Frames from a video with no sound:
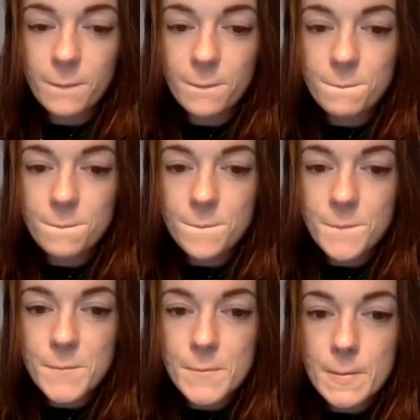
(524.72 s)

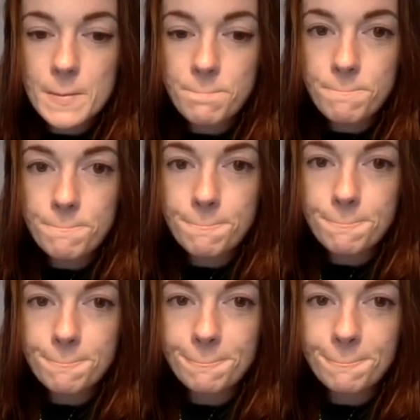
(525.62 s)

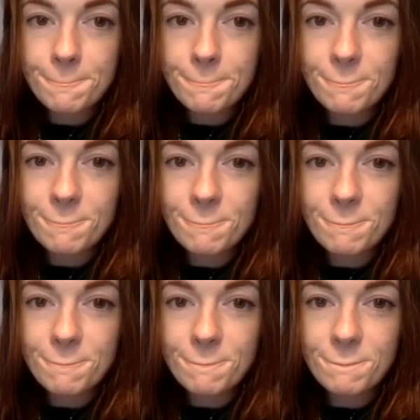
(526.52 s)

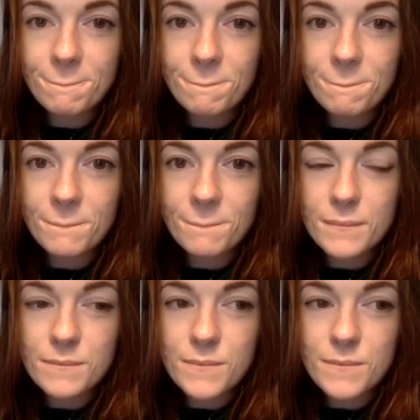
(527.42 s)

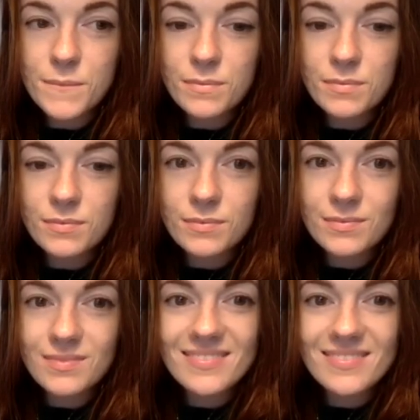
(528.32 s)
(silent)